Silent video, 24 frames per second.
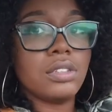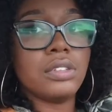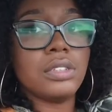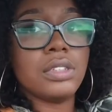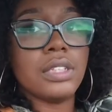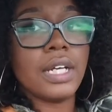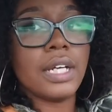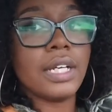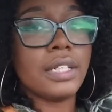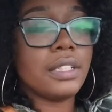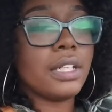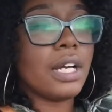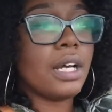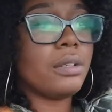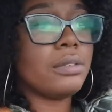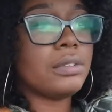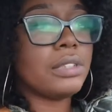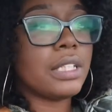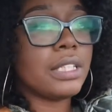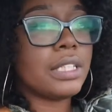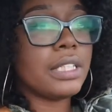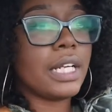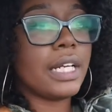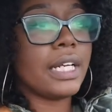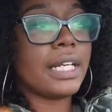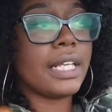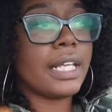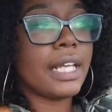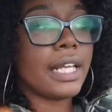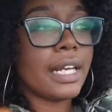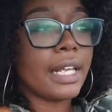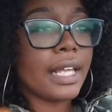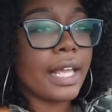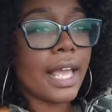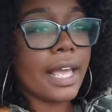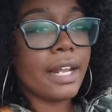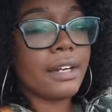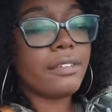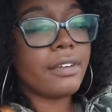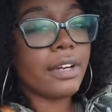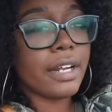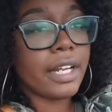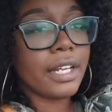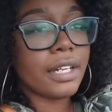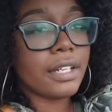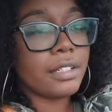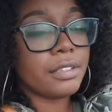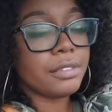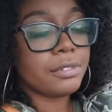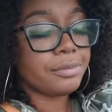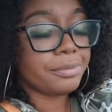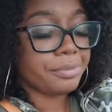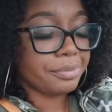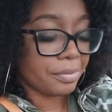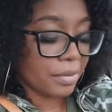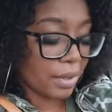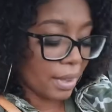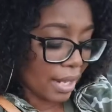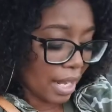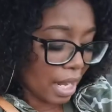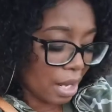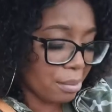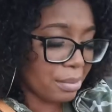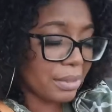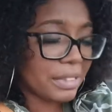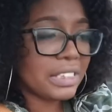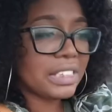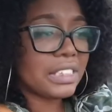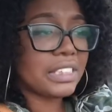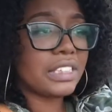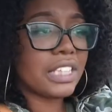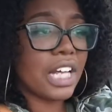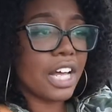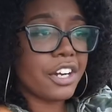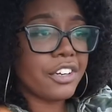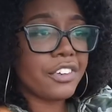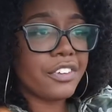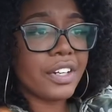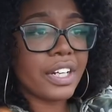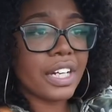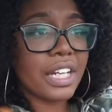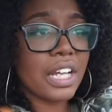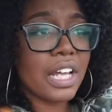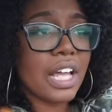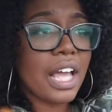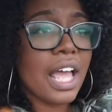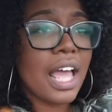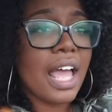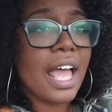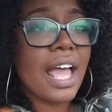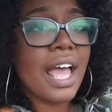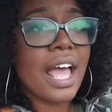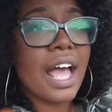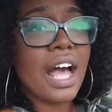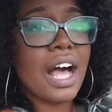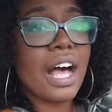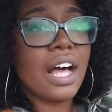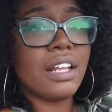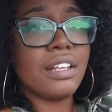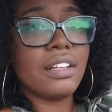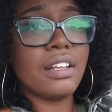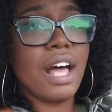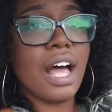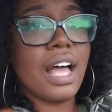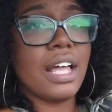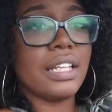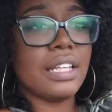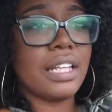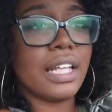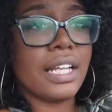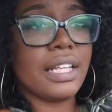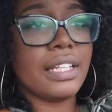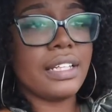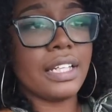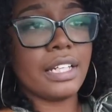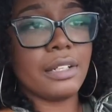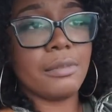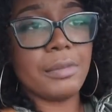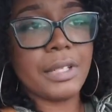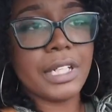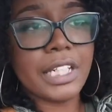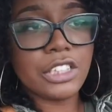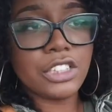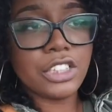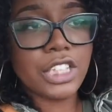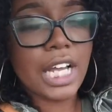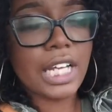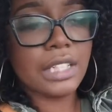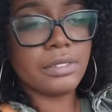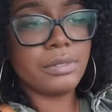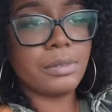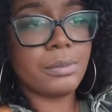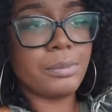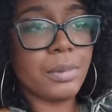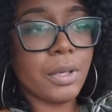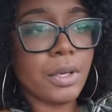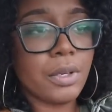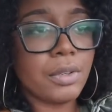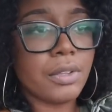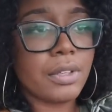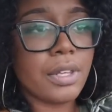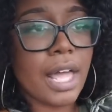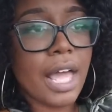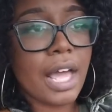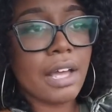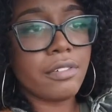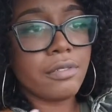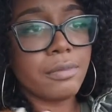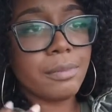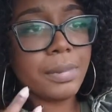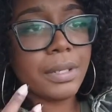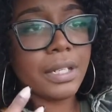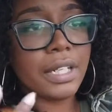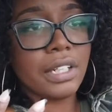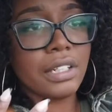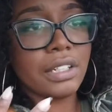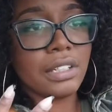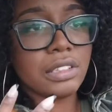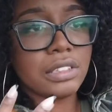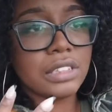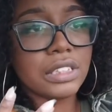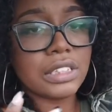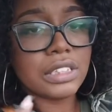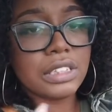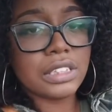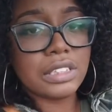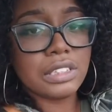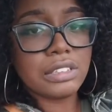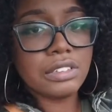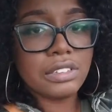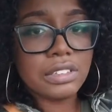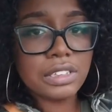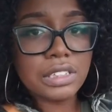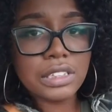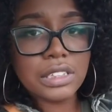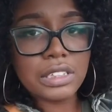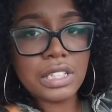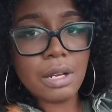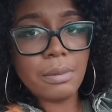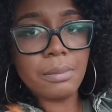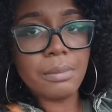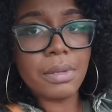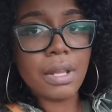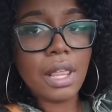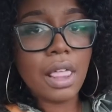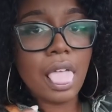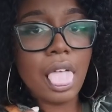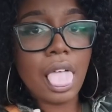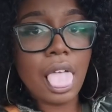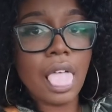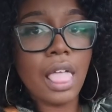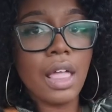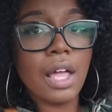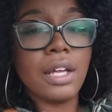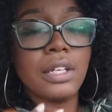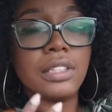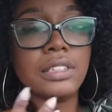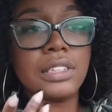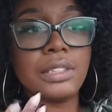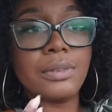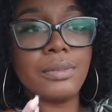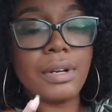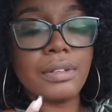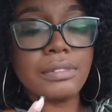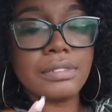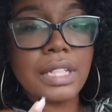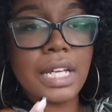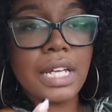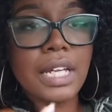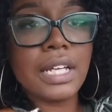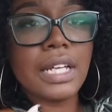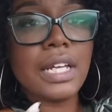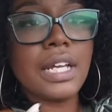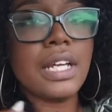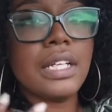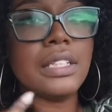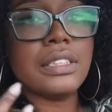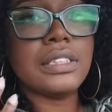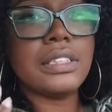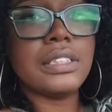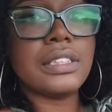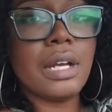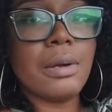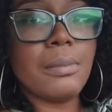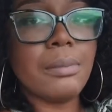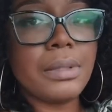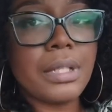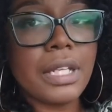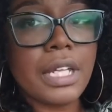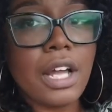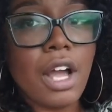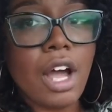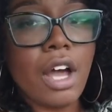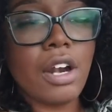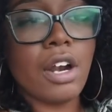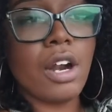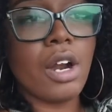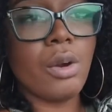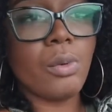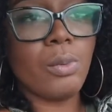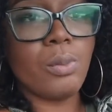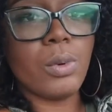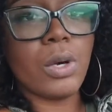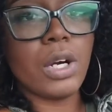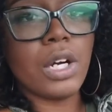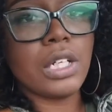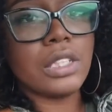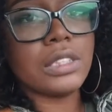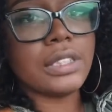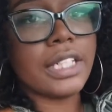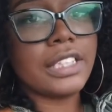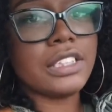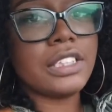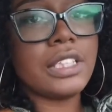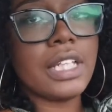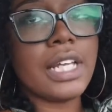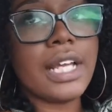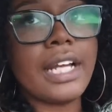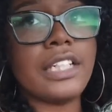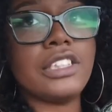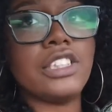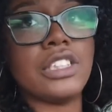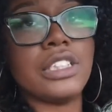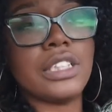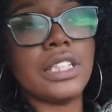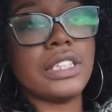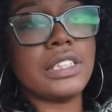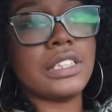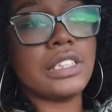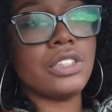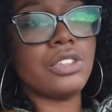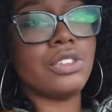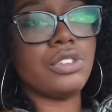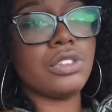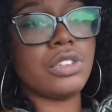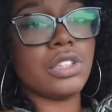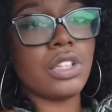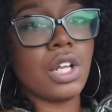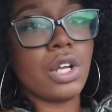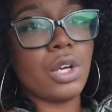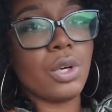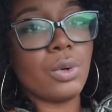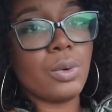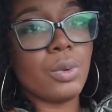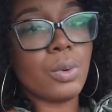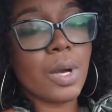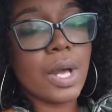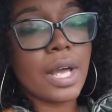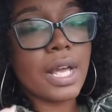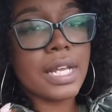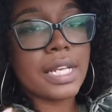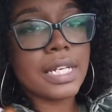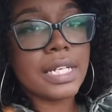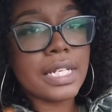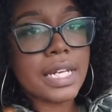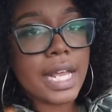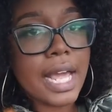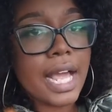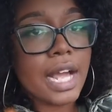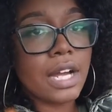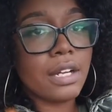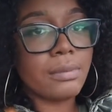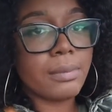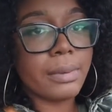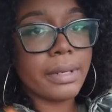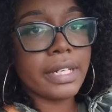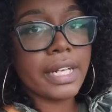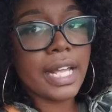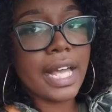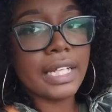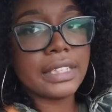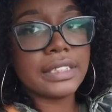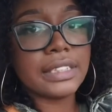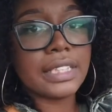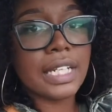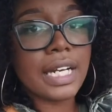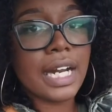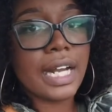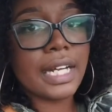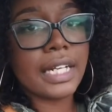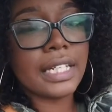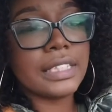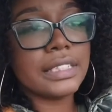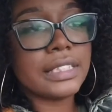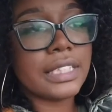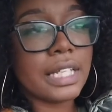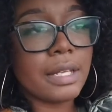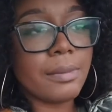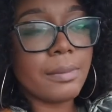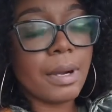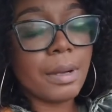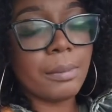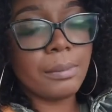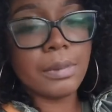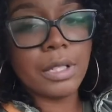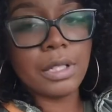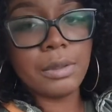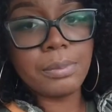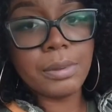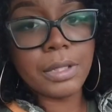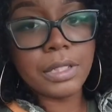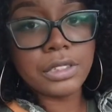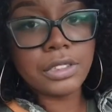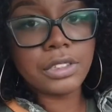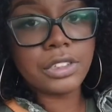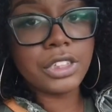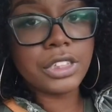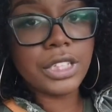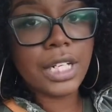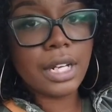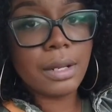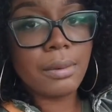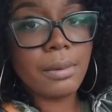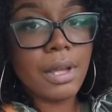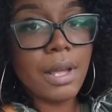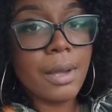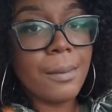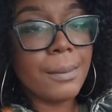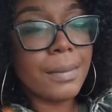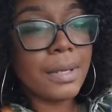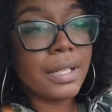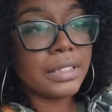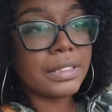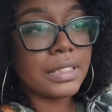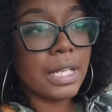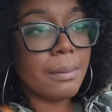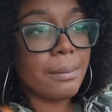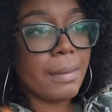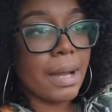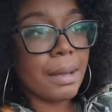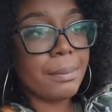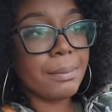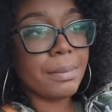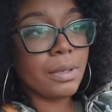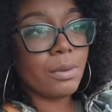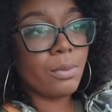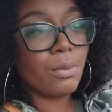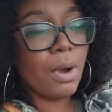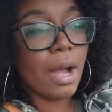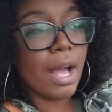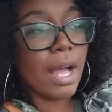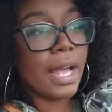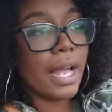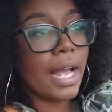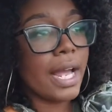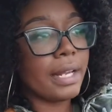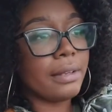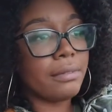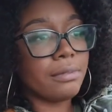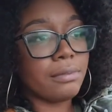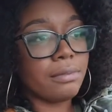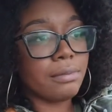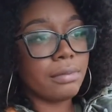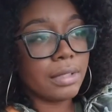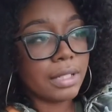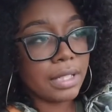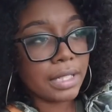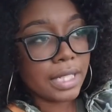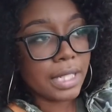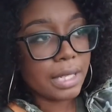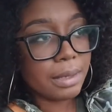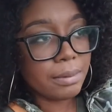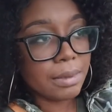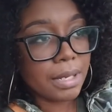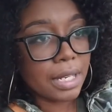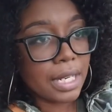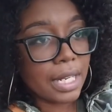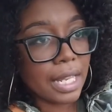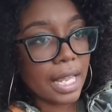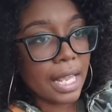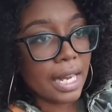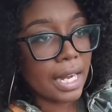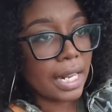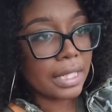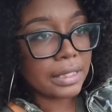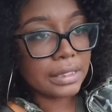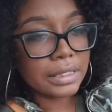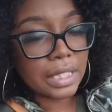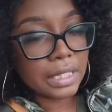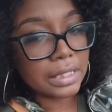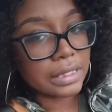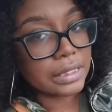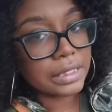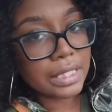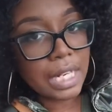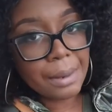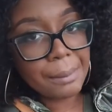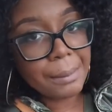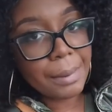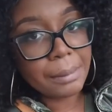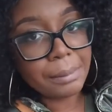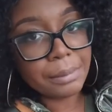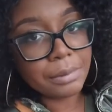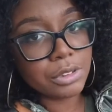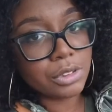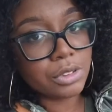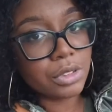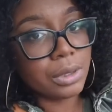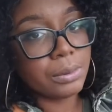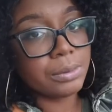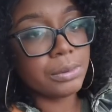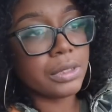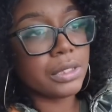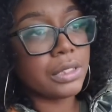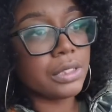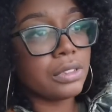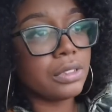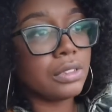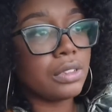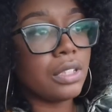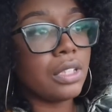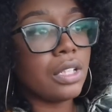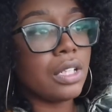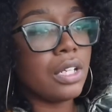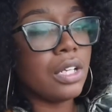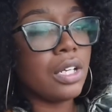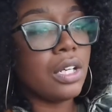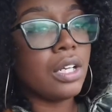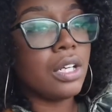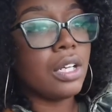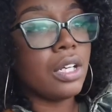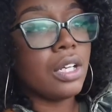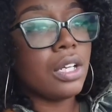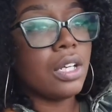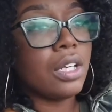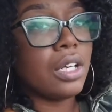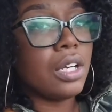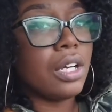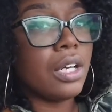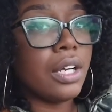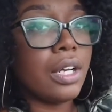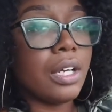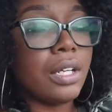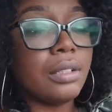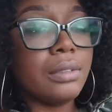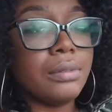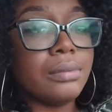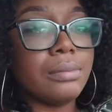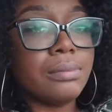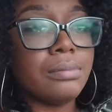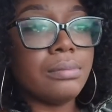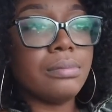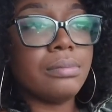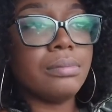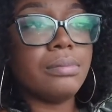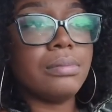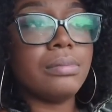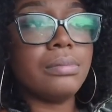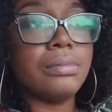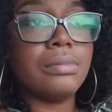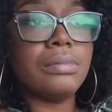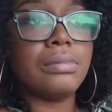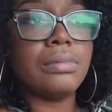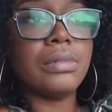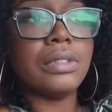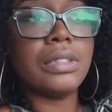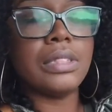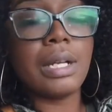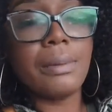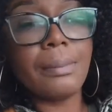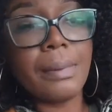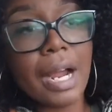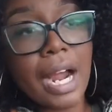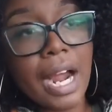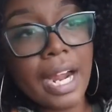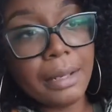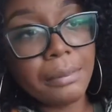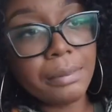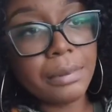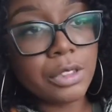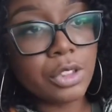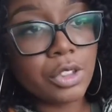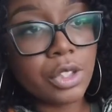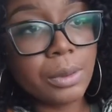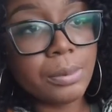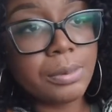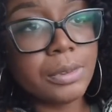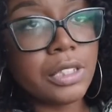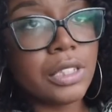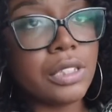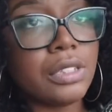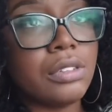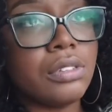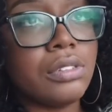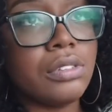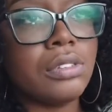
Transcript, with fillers: Yeah, I need to get a Gatorade. I've been stuttering a lot lately. Me and Jasmine both have been stumble. Uh, see what I'm saying? Stumbling on our words. I think I just need to slow down. My dad said I need to get my blood pressure checked, because that might be why I keep getting headaches because it's not my prescription. Um, it's not my eye prescription.